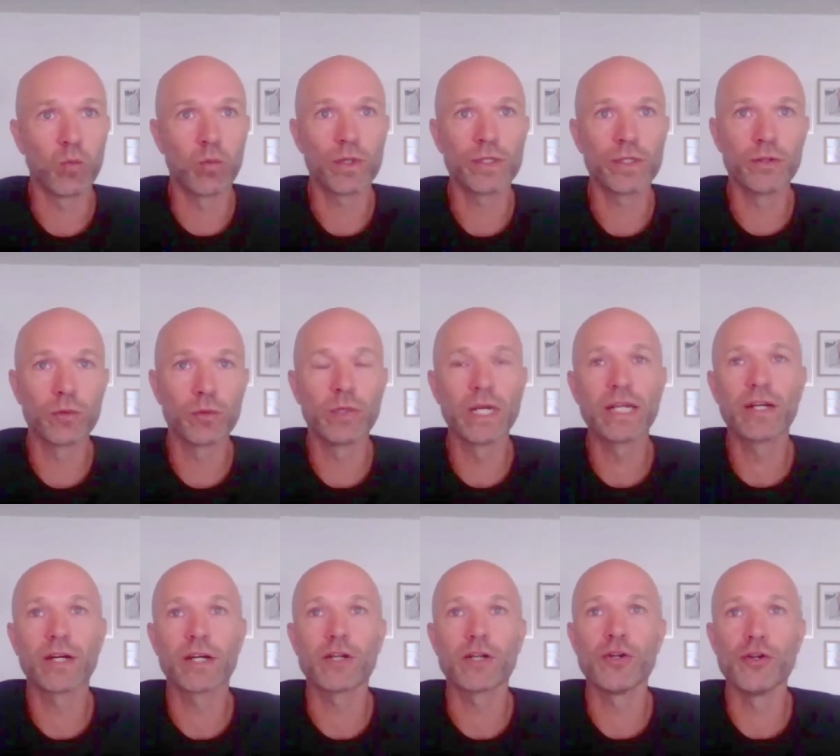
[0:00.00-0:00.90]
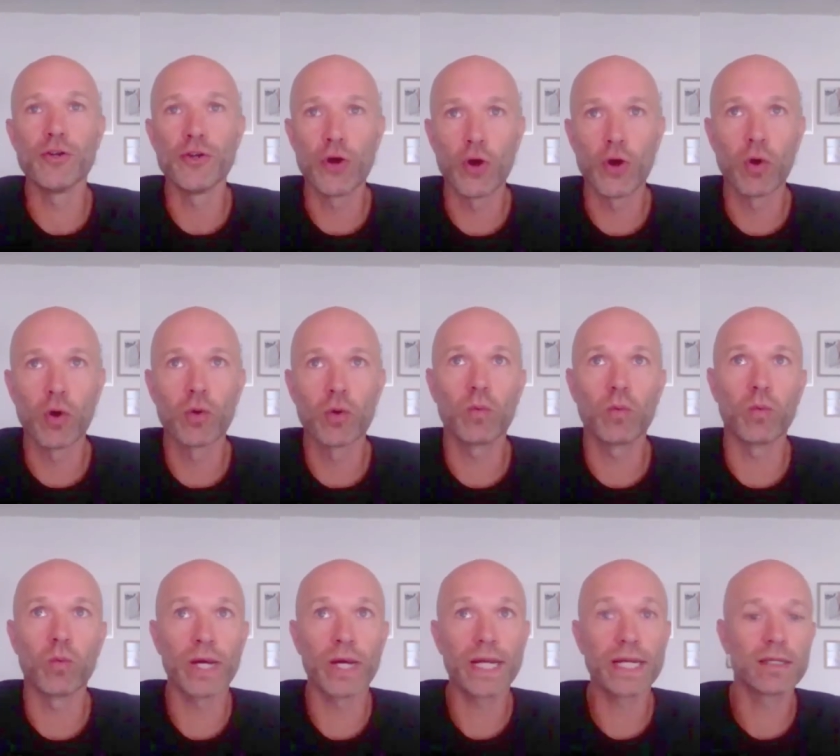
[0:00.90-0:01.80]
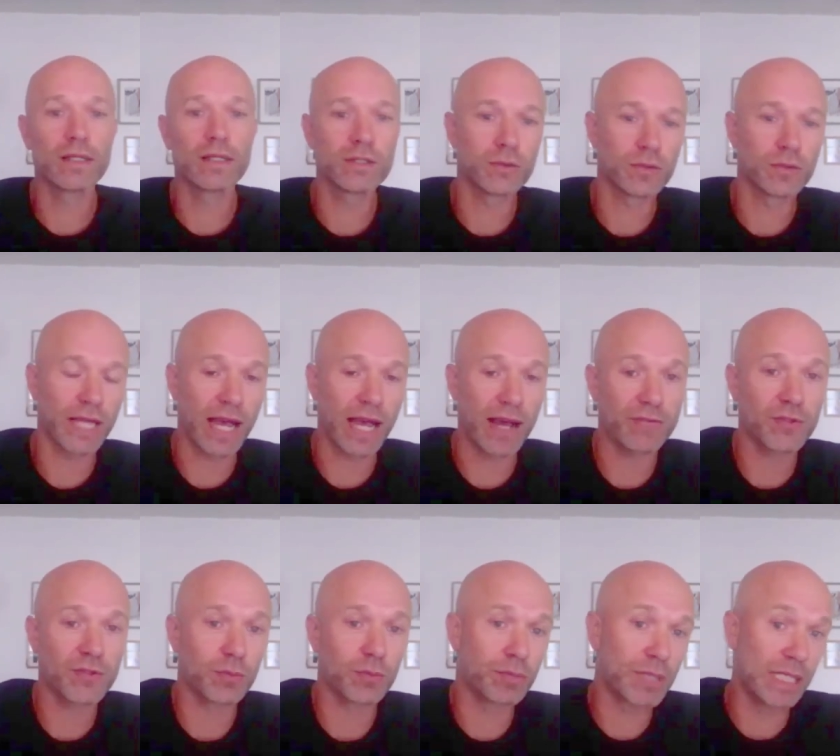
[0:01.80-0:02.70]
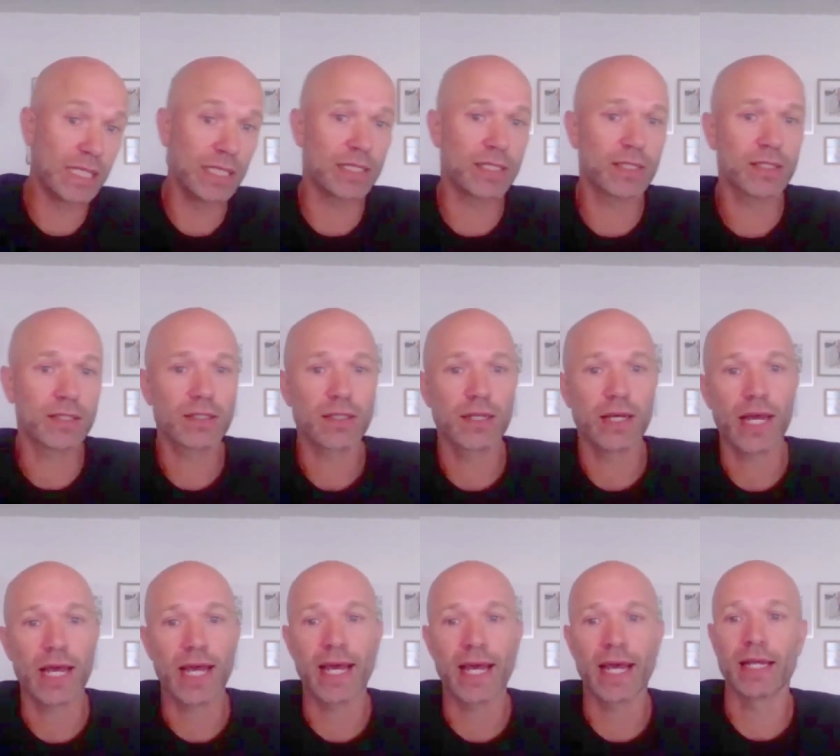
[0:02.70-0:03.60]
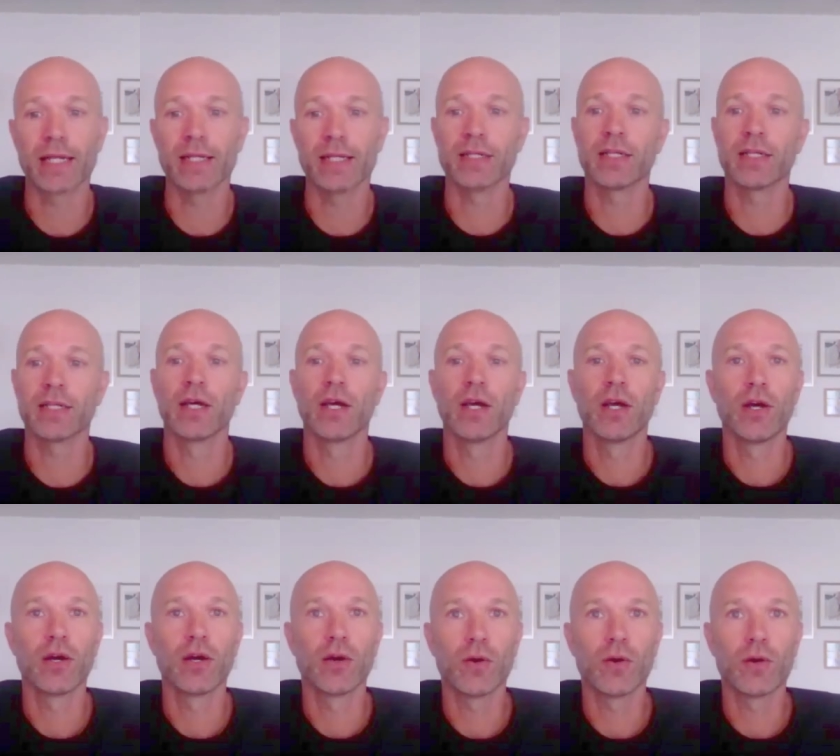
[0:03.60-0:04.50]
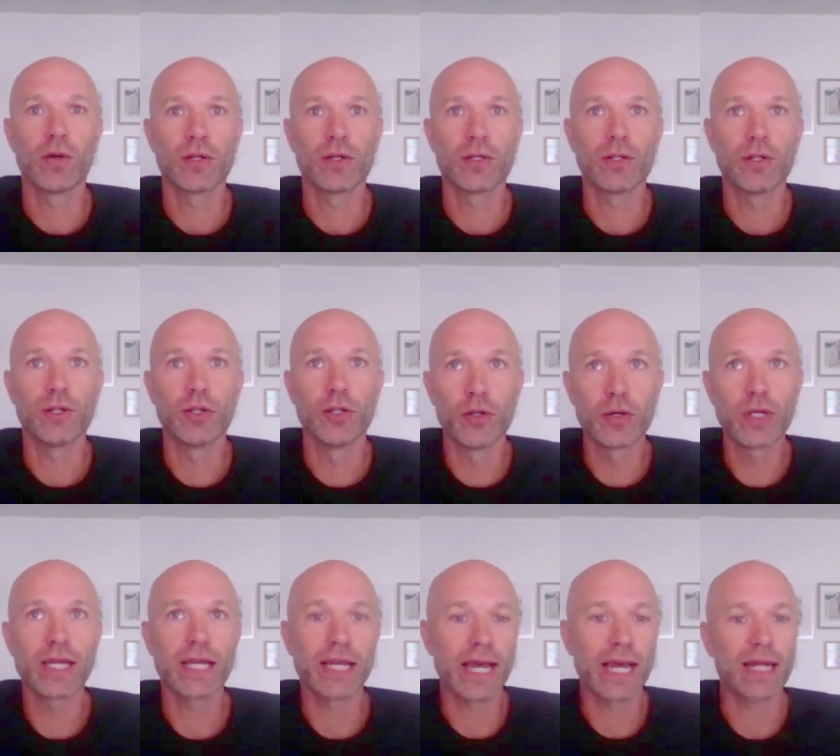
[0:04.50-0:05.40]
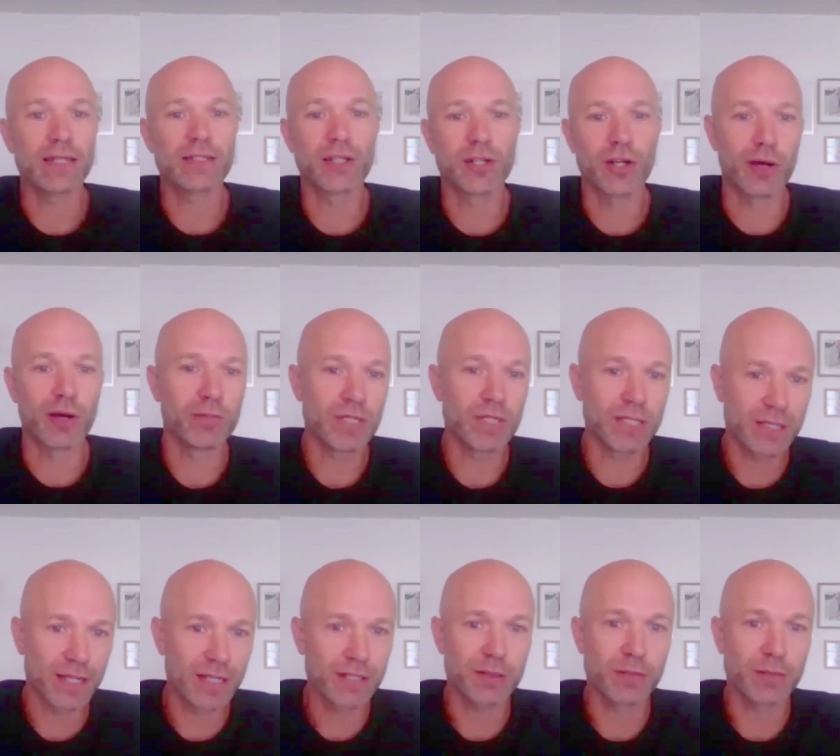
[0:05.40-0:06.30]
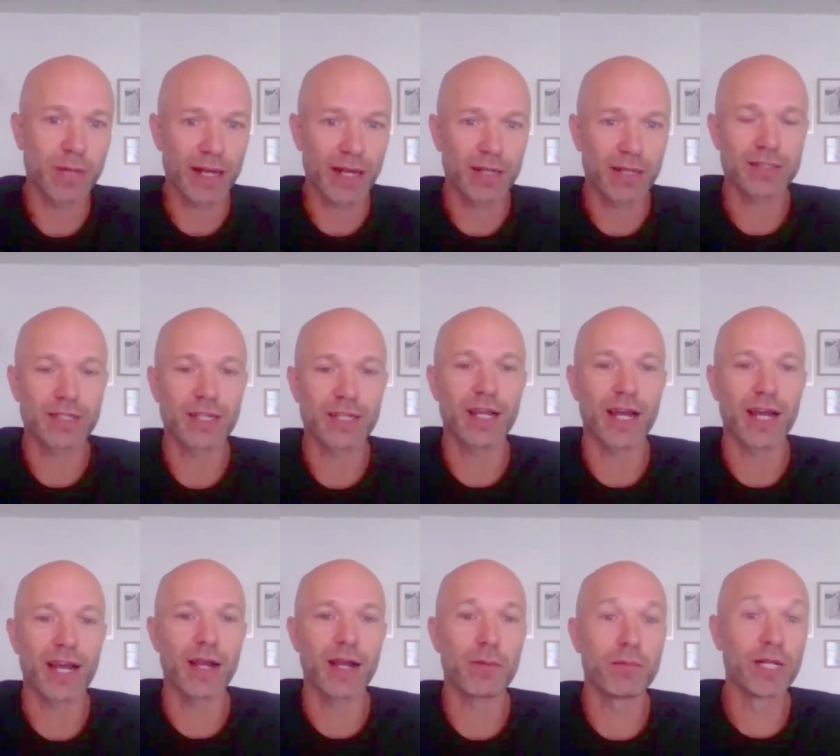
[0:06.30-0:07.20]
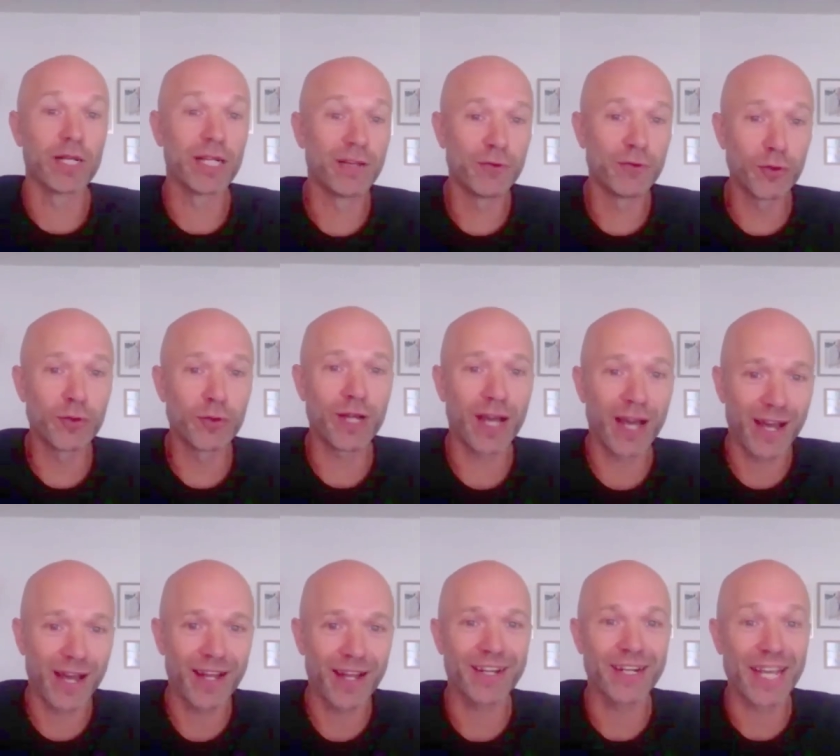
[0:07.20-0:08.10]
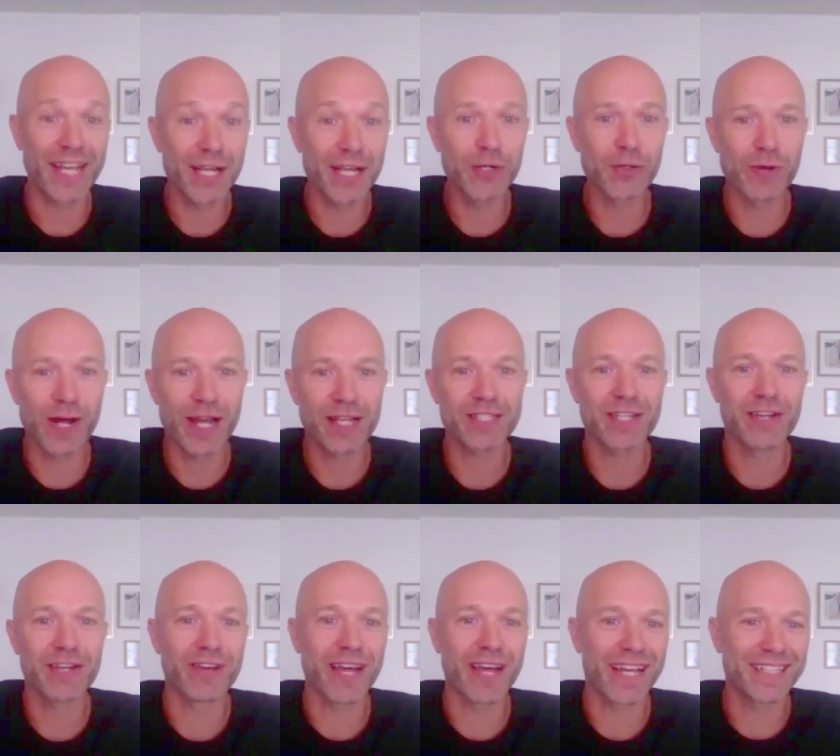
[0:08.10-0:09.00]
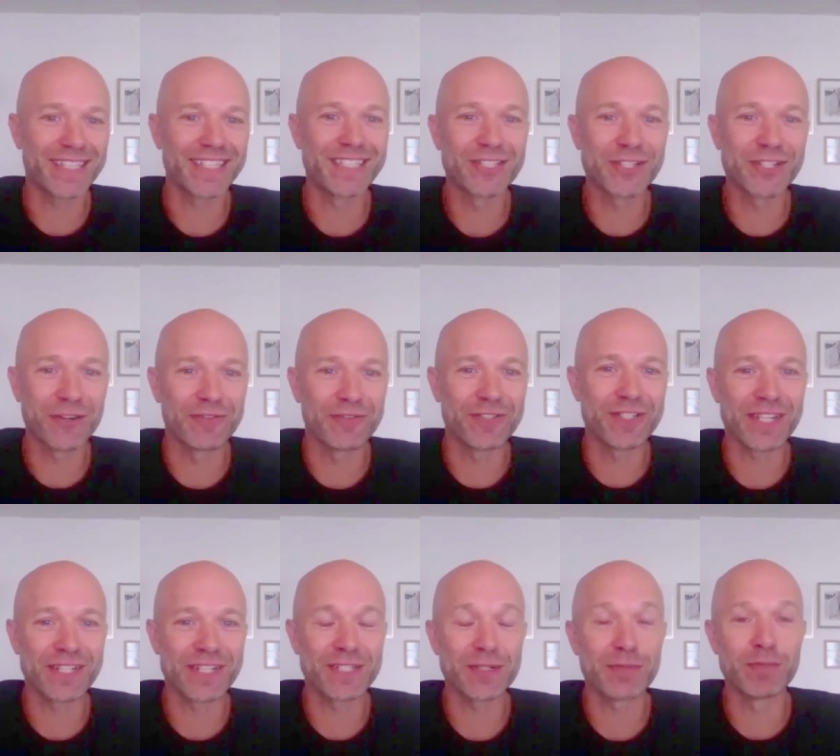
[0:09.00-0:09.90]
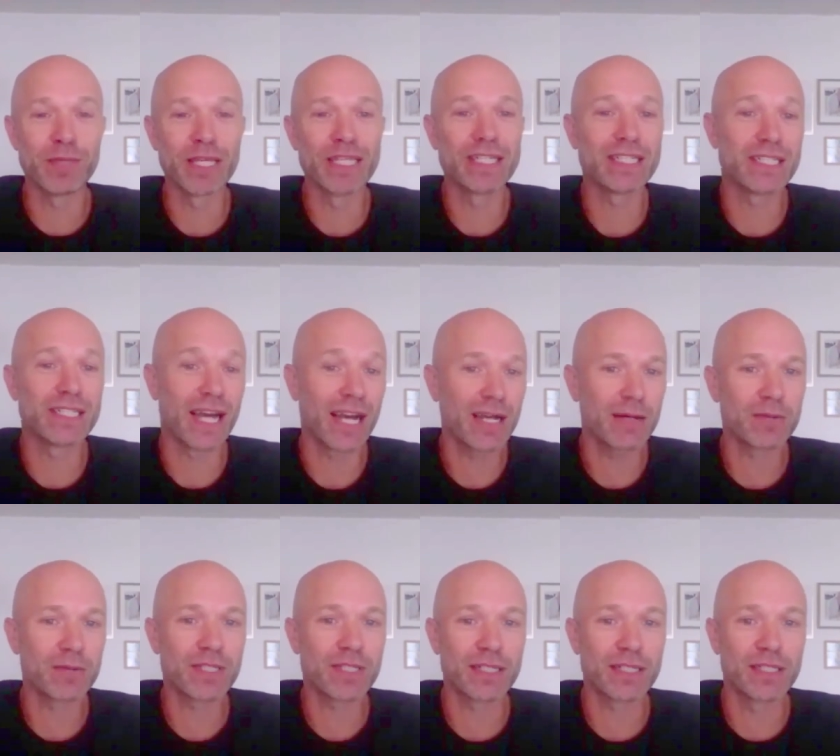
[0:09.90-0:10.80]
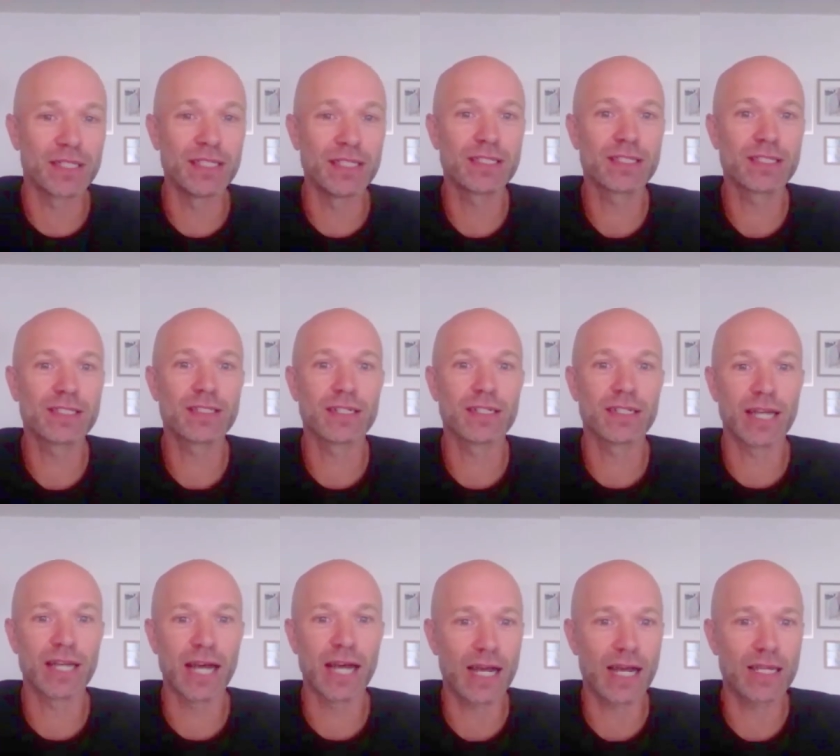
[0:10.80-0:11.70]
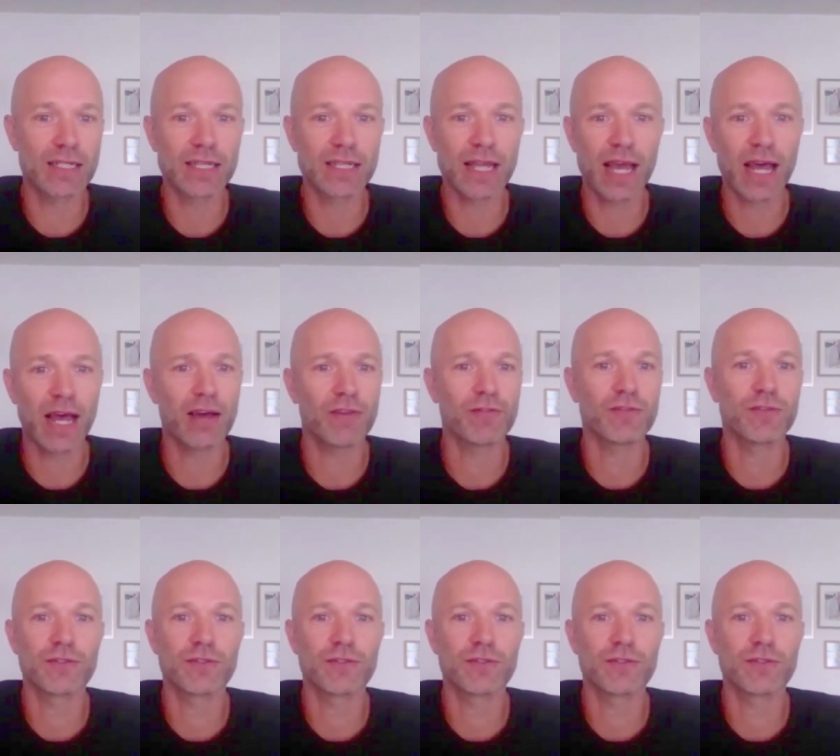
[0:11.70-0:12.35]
You really got to know when do they have to peak and looking at the compensation patterns, and, I believe you and I and Ado actually have had these conversations a million times that these guys have